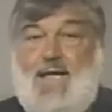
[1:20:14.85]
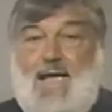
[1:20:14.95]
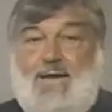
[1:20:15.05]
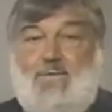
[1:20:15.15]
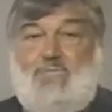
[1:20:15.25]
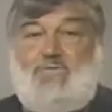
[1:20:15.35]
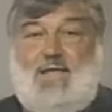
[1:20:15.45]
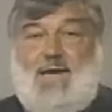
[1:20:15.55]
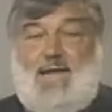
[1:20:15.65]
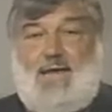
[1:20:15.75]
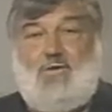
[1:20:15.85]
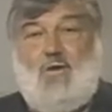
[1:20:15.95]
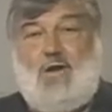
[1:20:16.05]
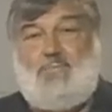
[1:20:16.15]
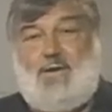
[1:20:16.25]
any items that
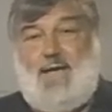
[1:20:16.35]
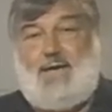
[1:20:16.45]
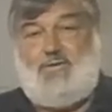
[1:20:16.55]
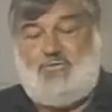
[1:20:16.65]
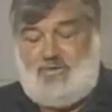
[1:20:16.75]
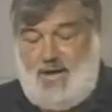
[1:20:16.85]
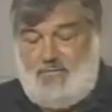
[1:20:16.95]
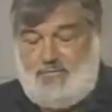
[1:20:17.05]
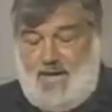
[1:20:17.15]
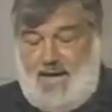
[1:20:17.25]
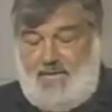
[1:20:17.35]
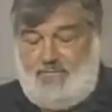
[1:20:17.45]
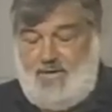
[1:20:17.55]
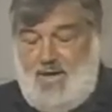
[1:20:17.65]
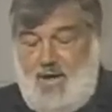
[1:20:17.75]
had gone beyond the shelf
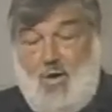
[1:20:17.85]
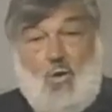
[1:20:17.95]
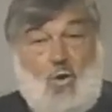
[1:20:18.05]
life?